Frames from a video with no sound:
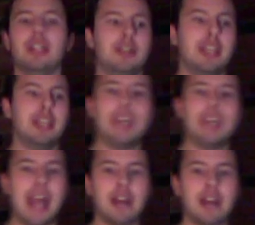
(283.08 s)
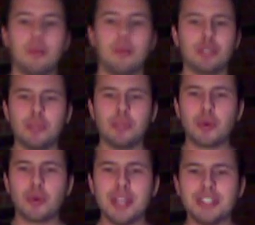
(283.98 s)
"Get Adam," or some
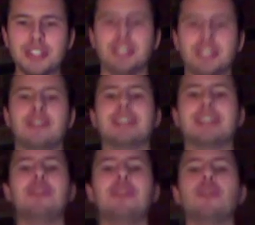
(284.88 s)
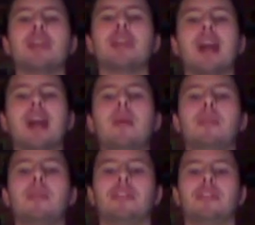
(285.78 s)
crazy stuff. It's like, I don't even know where they come up
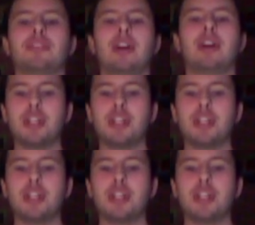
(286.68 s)
with this stuff.